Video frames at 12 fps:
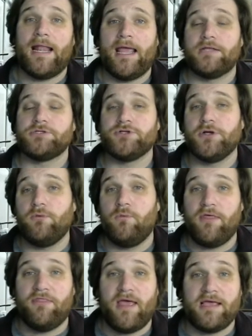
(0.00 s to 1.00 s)
answer it
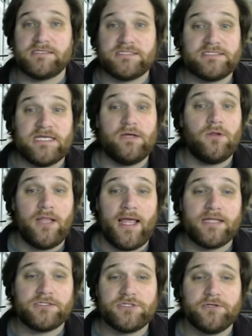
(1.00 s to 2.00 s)
with a single
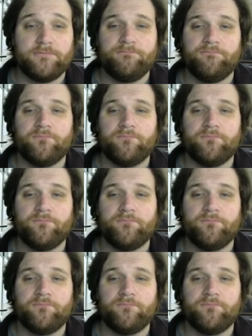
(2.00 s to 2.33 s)
answer.